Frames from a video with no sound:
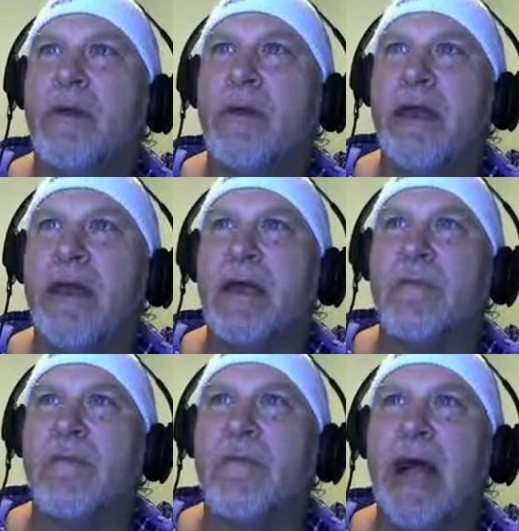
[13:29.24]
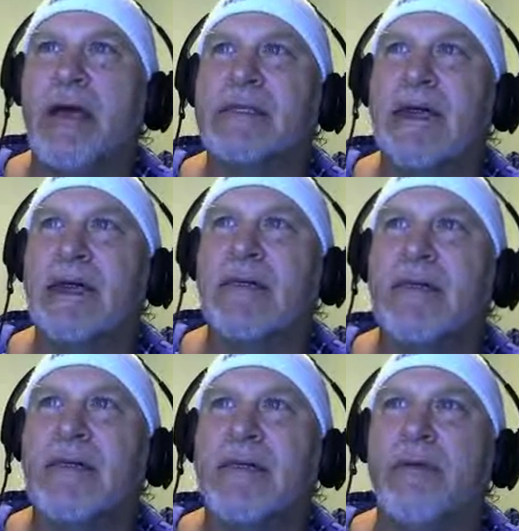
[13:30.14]
the impact
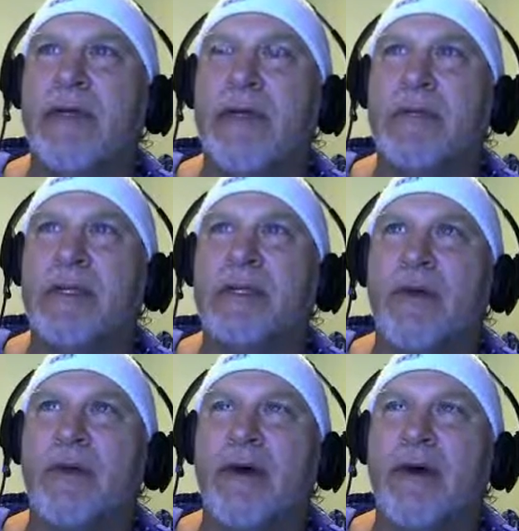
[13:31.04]
and the image on